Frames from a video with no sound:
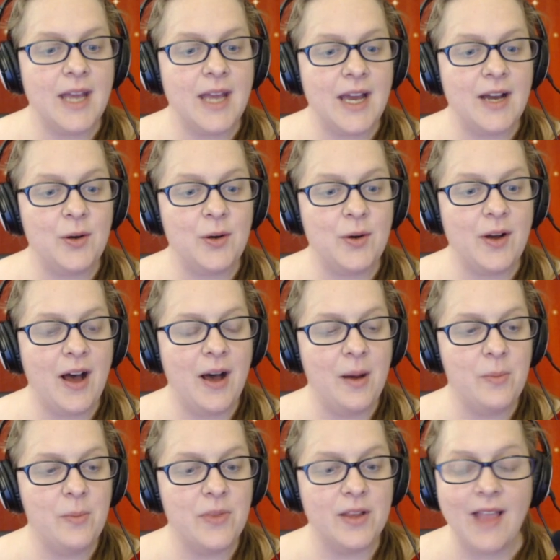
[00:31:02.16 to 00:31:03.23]
Now,
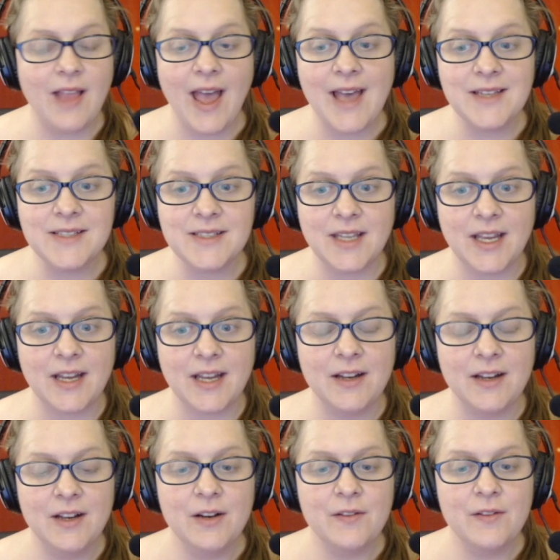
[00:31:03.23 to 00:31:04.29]
um, the last
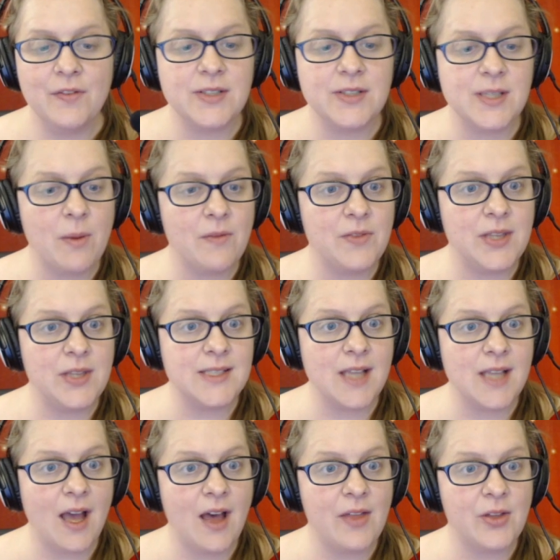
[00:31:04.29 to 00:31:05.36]
thing for some of
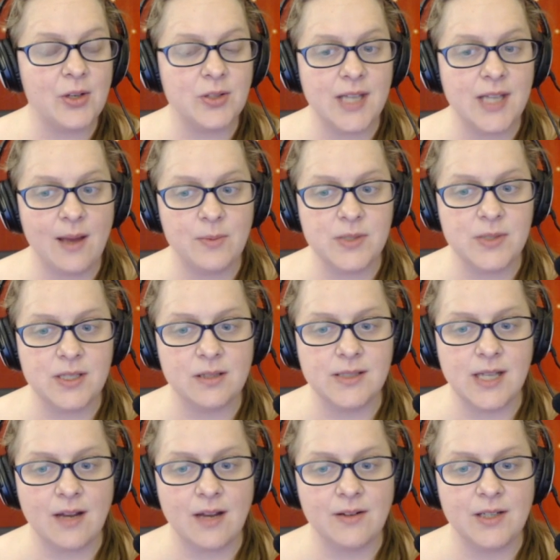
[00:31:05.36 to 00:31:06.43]
these other tabs that
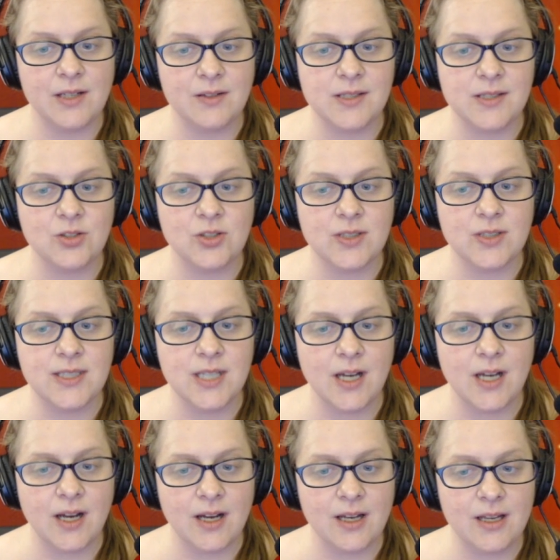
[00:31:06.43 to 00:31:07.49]
are down here, such as
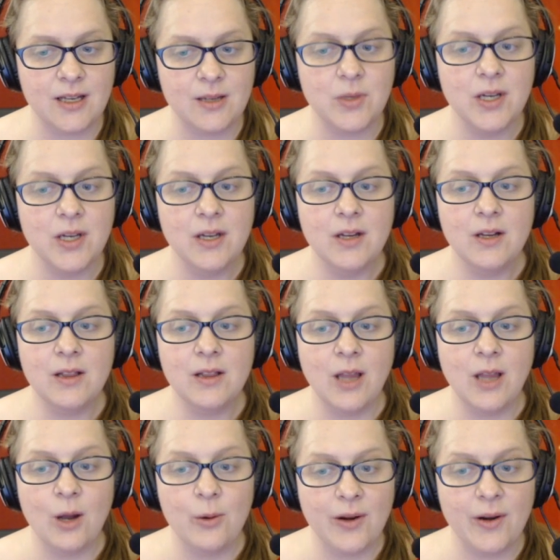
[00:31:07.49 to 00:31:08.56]
time,
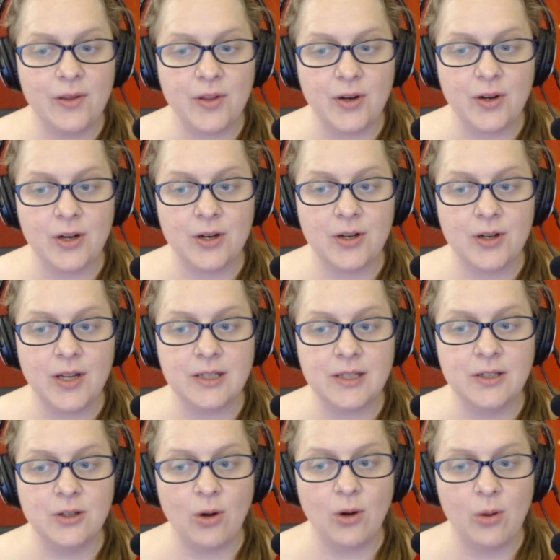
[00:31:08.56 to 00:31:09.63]
lower third,
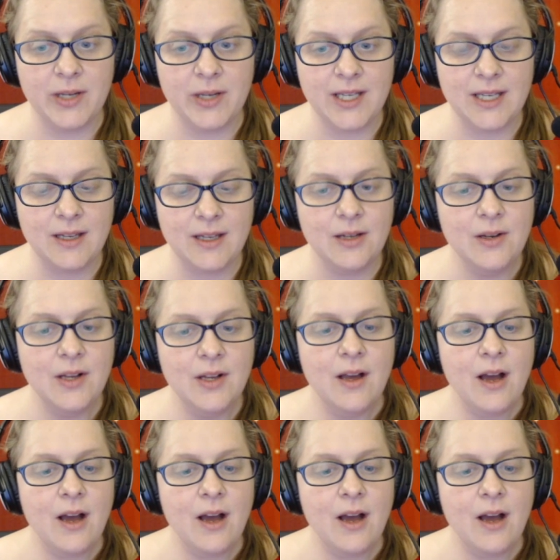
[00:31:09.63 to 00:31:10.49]
and chroma key,